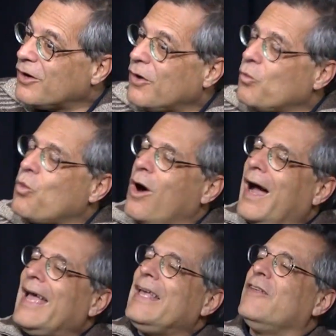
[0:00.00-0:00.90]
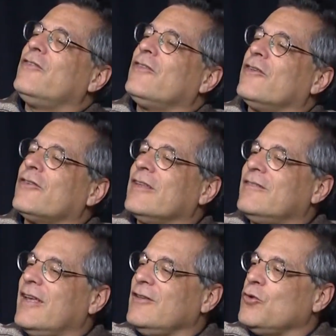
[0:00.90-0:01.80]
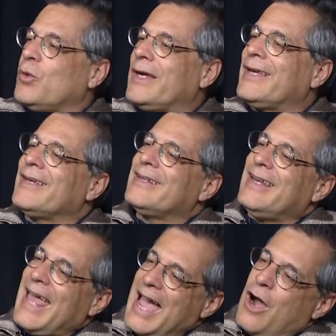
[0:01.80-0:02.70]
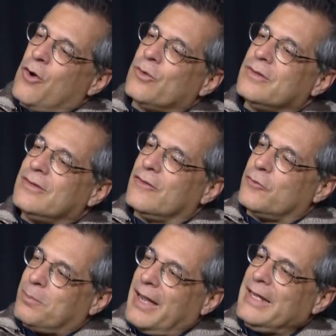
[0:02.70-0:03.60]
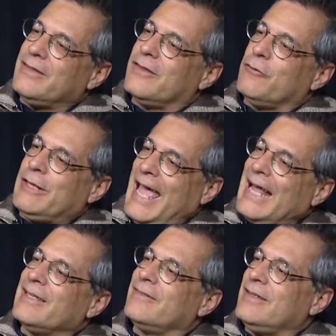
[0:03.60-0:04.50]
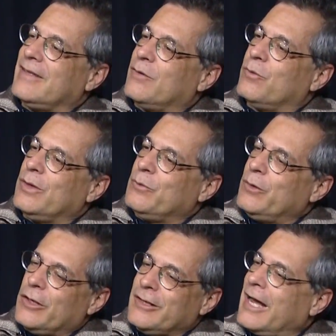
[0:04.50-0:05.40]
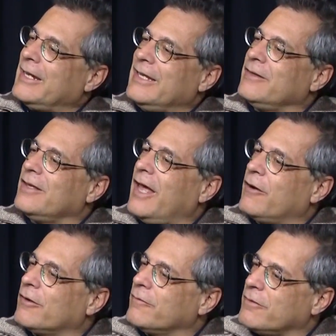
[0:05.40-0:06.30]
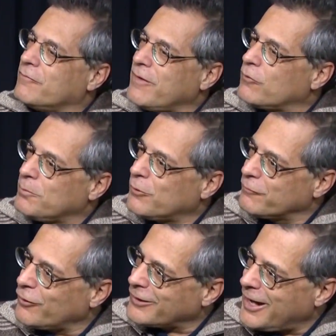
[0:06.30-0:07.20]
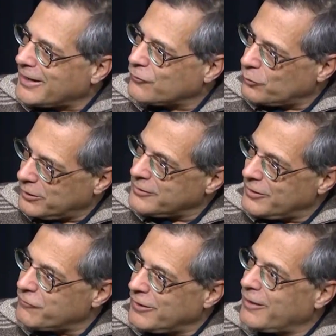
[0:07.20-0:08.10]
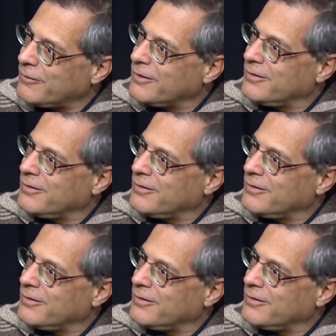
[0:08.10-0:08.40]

Why is this continuing now, despite the reality that we are not in the era of the Federal Bureau of Narcotics, we're in a different era?